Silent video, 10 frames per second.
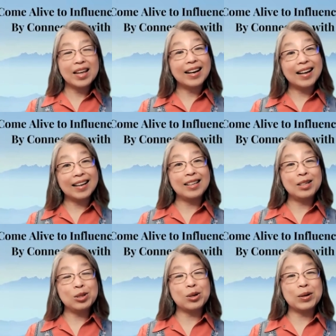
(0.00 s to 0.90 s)
and I
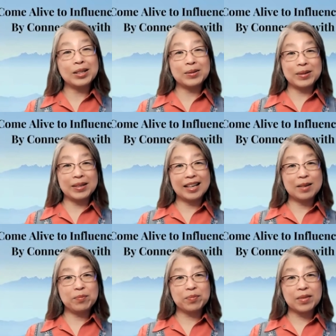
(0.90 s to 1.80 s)
enjoy doing
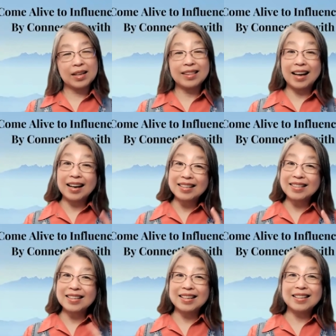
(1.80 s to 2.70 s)
it. That
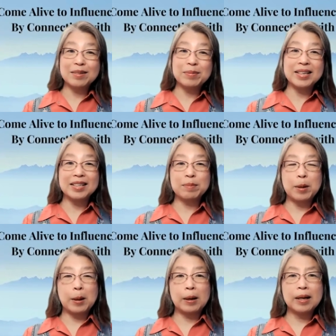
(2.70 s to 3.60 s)
is the inner peace
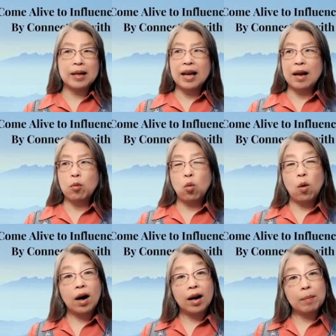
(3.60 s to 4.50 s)
part. And
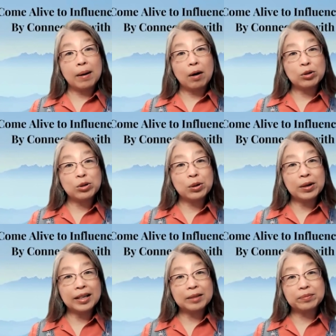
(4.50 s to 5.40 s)
what about
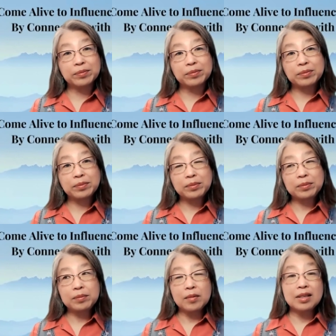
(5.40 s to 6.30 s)
joy?
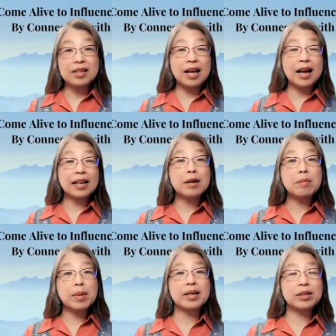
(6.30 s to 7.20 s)
See, I
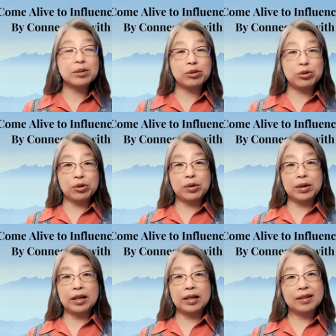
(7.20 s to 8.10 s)
committed to
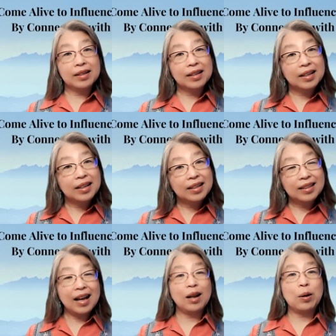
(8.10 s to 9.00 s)
joy
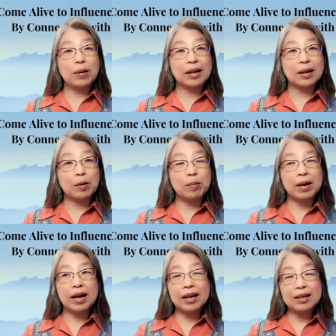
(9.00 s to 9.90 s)
not long ago,
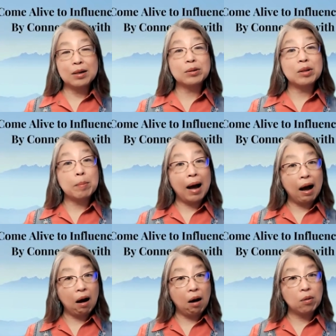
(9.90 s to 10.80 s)
but I know the
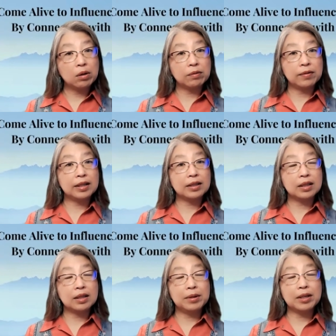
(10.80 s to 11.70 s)
power of it
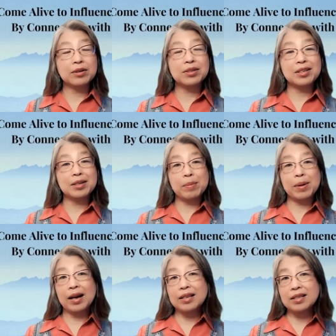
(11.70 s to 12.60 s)
because in the
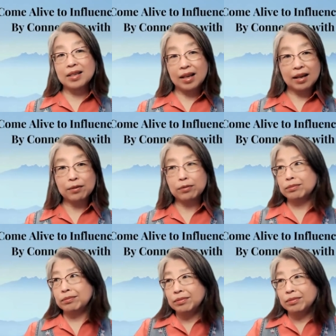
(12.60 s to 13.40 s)
past life,